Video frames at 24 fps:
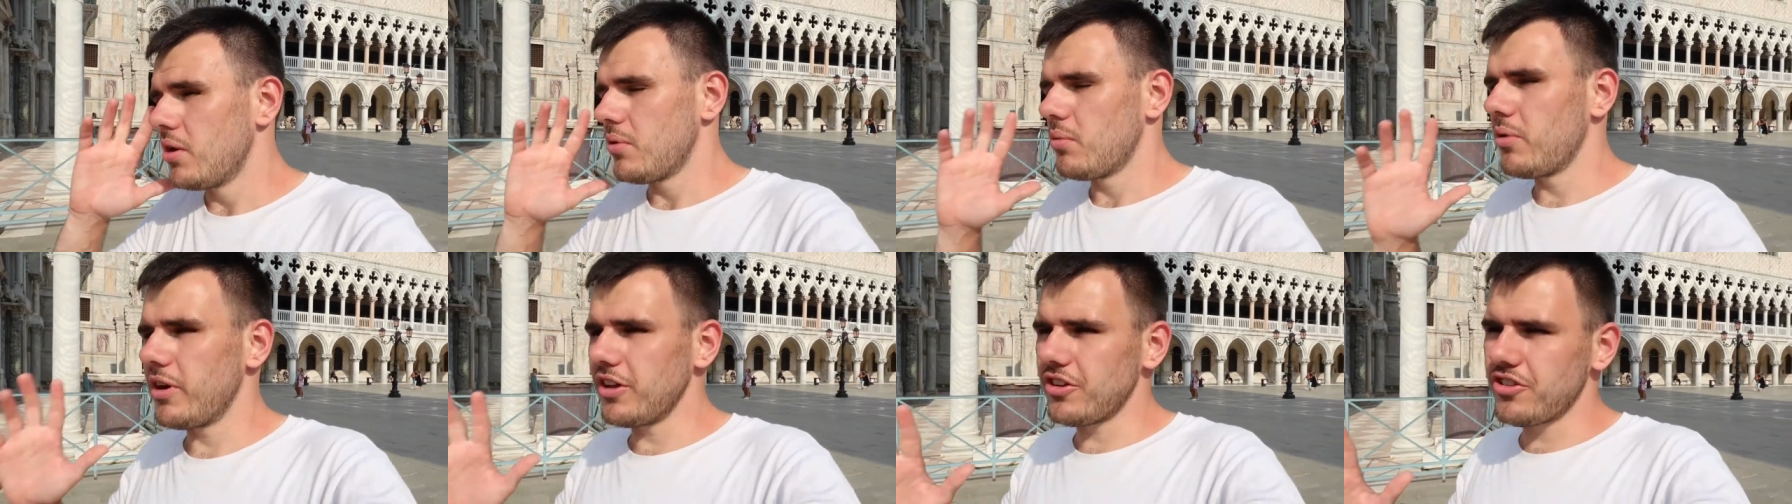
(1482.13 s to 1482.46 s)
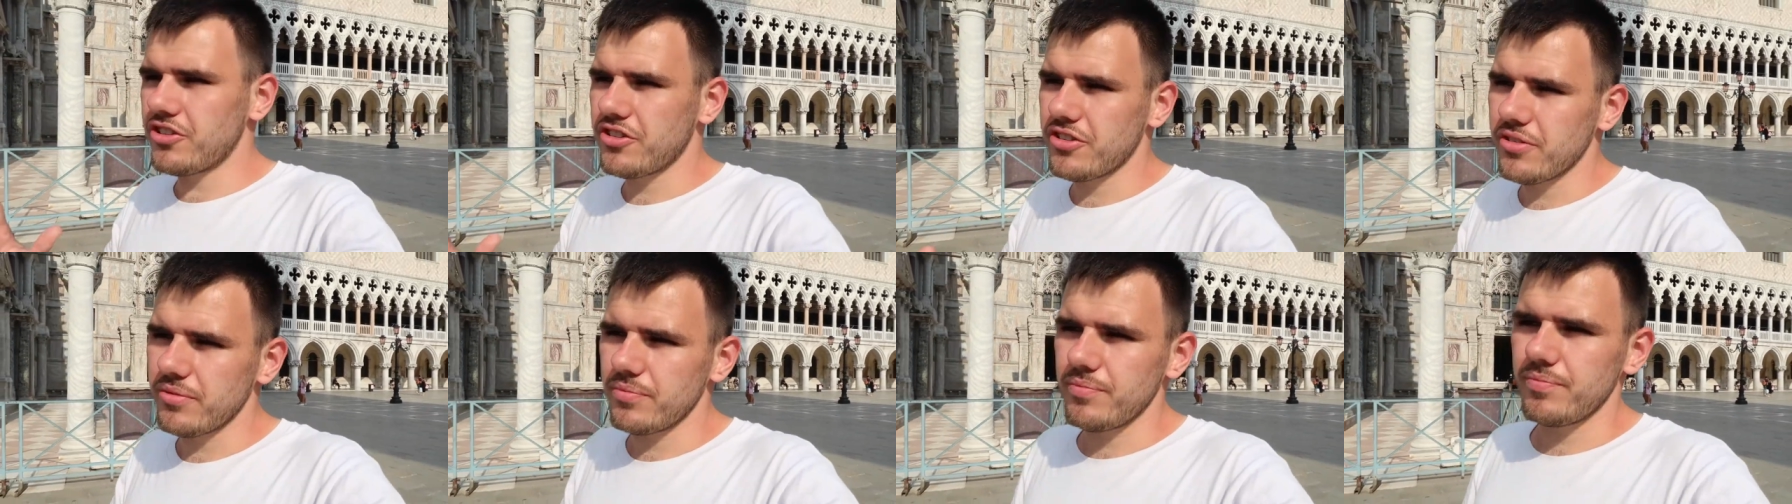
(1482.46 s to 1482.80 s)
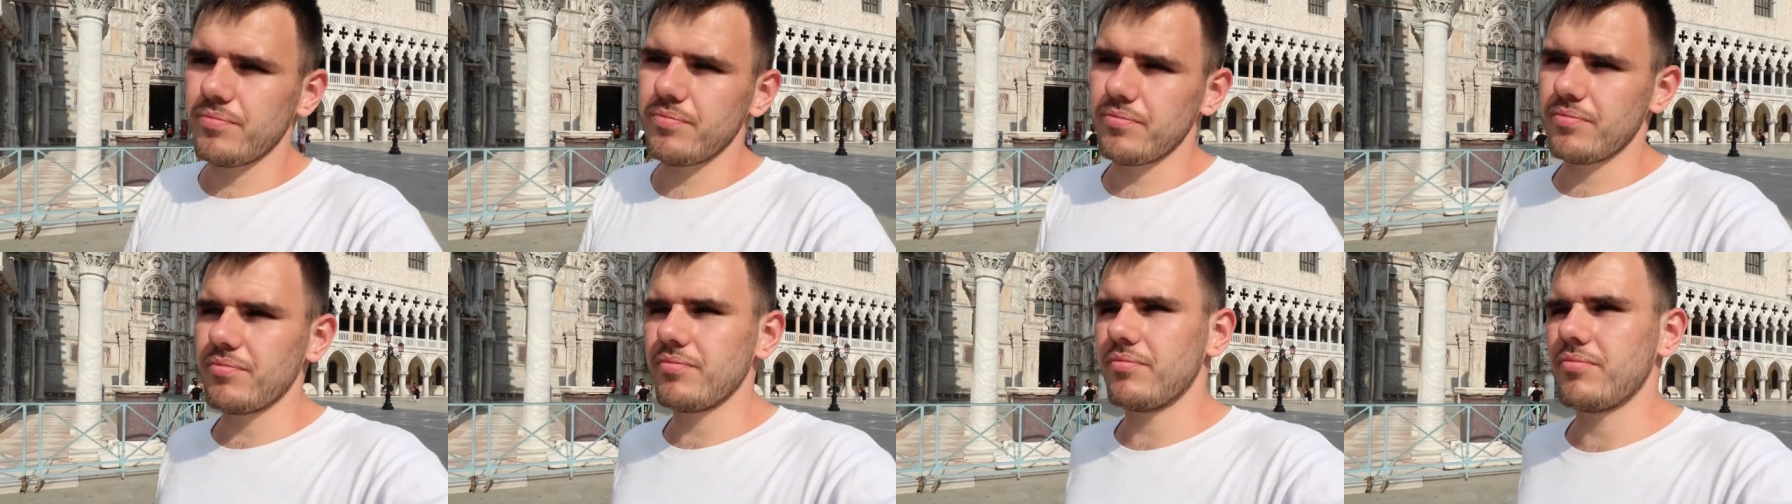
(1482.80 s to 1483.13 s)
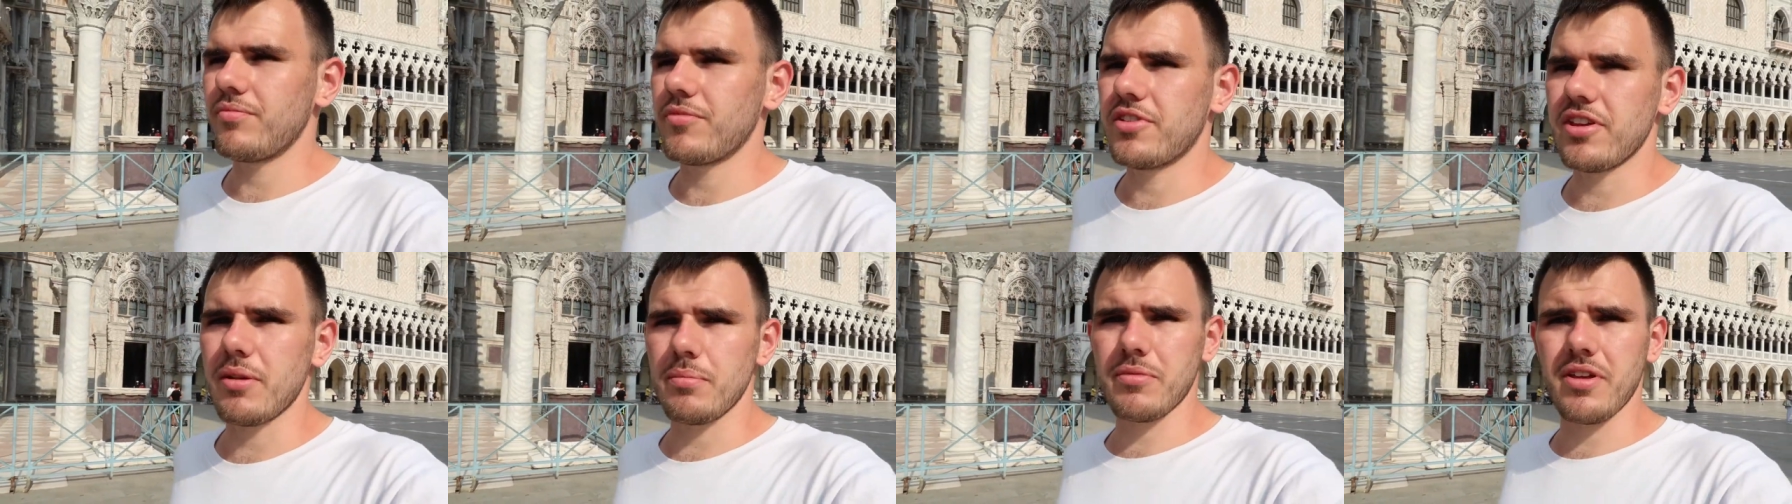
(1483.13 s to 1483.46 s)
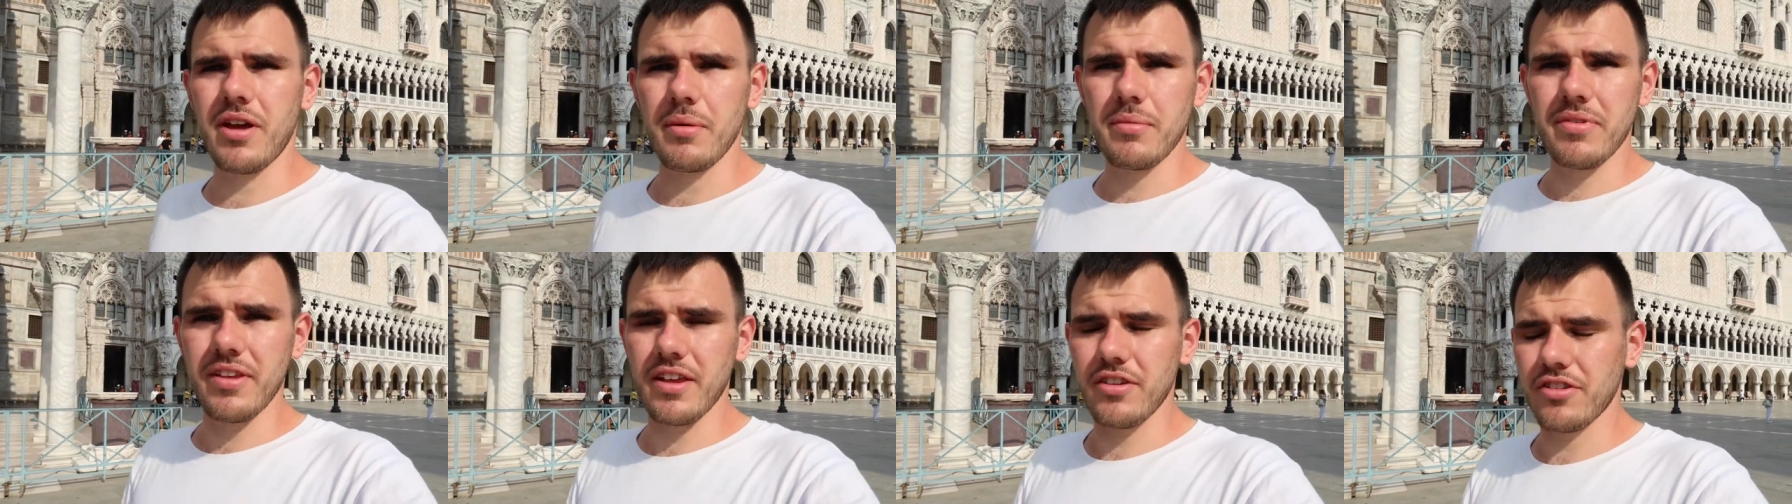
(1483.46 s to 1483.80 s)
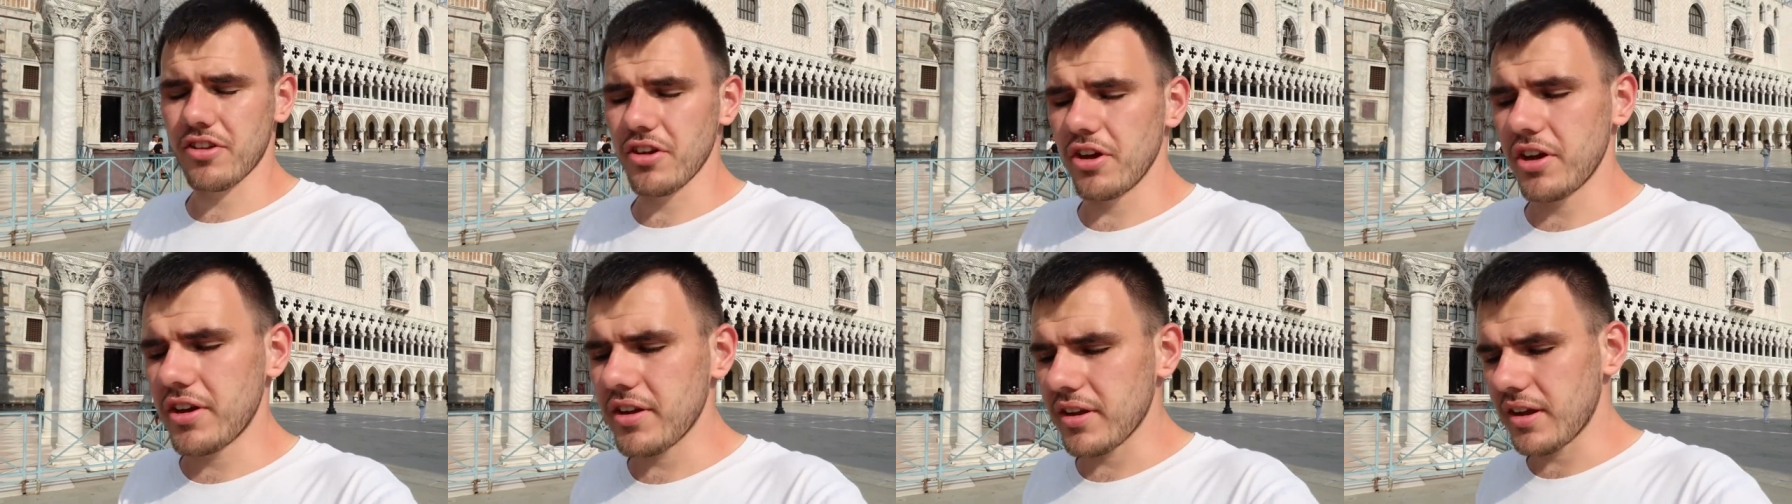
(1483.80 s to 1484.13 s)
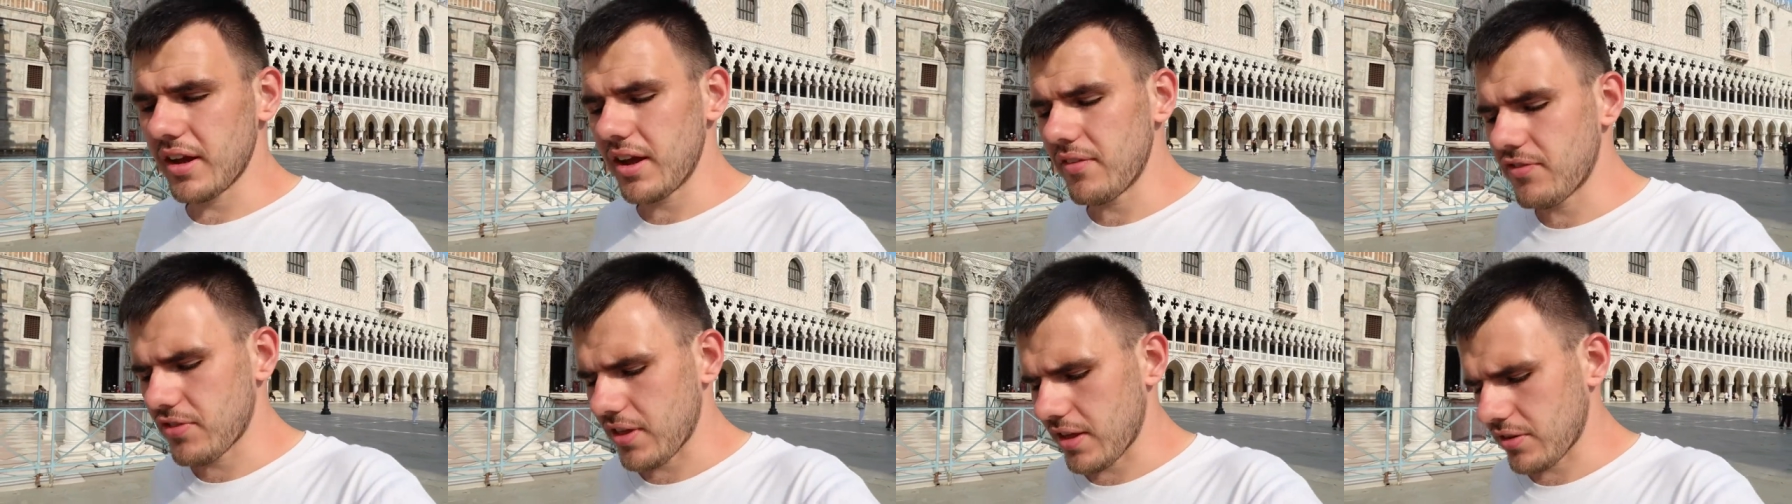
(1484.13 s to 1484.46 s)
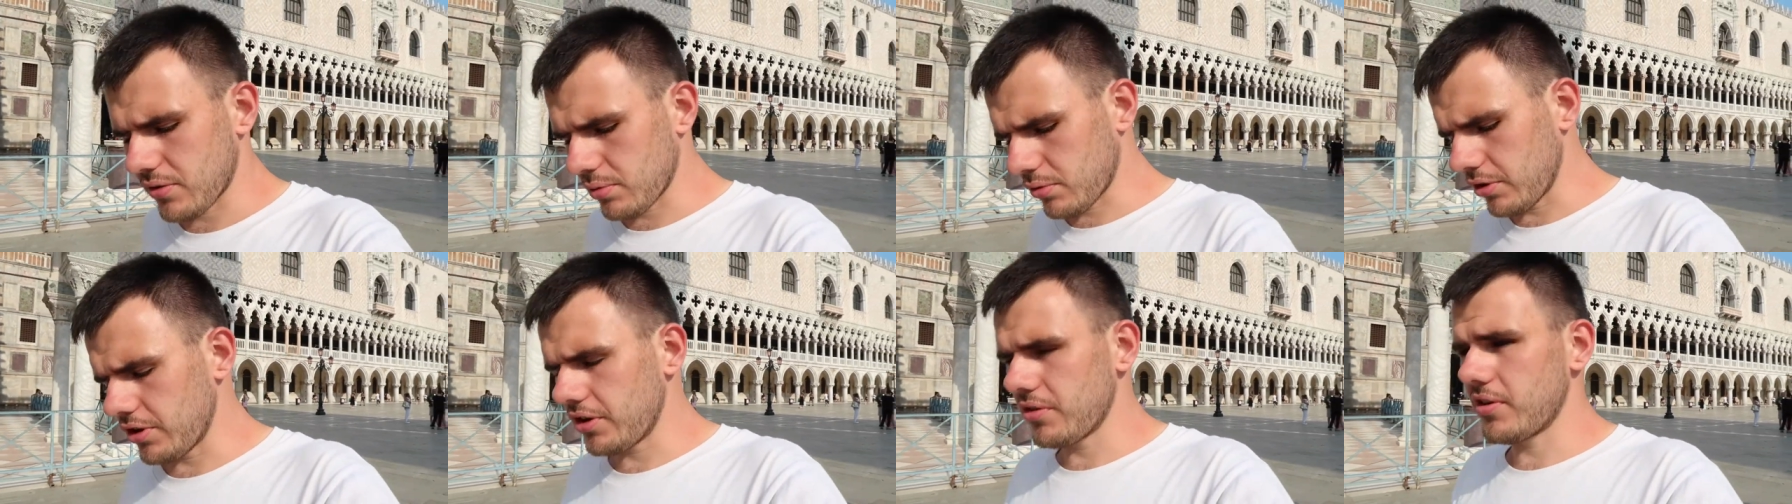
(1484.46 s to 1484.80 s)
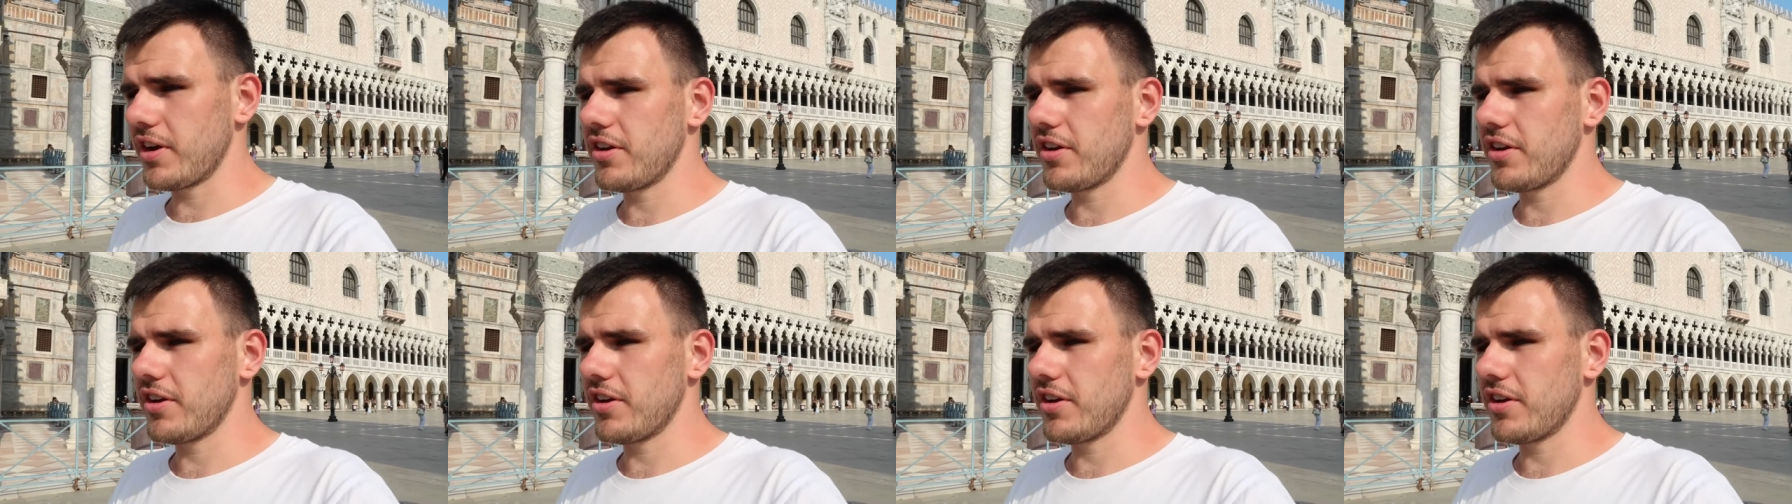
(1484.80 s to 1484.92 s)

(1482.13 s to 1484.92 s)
which sometimes that's good if that's what you're